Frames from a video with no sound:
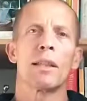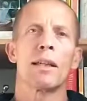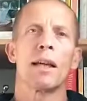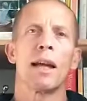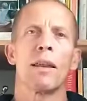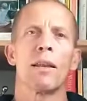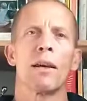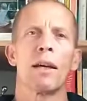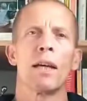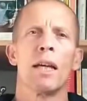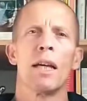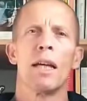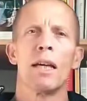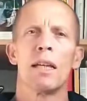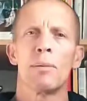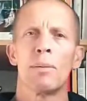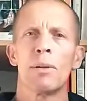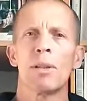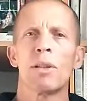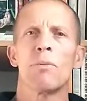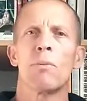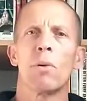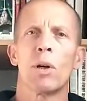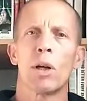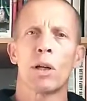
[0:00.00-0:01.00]
together,
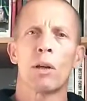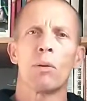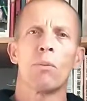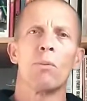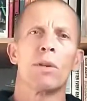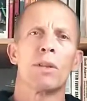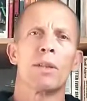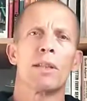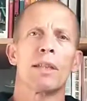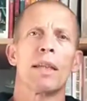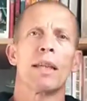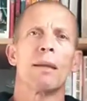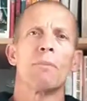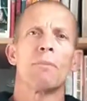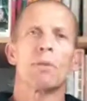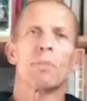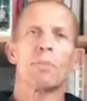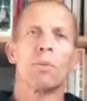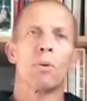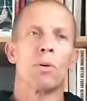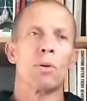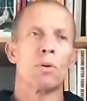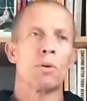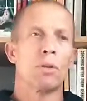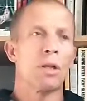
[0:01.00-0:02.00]
especially working with team
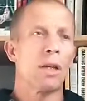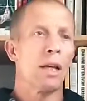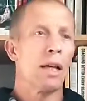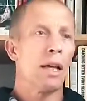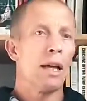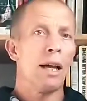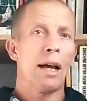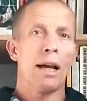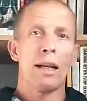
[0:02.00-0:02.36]
sports,